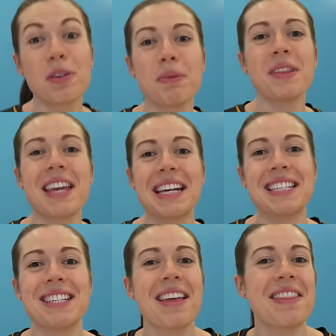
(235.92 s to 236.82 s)
jump at the
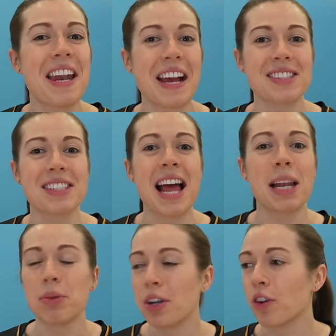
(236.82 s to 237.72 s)
end then adds an
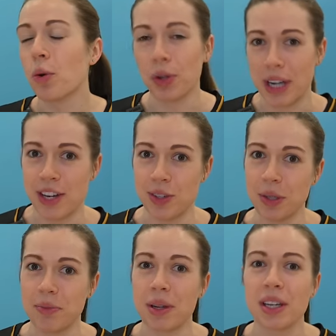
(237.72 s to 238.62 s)
element of
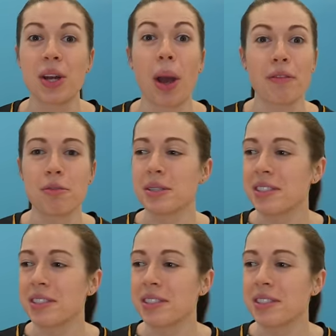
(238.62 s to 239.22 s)
coordination, going from a